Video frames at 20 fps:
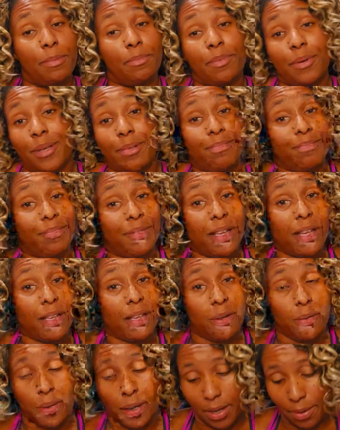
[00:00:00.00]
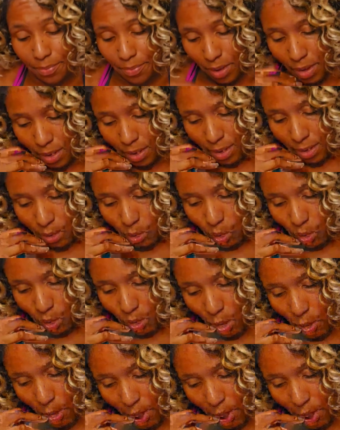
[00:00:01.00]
But anyway, so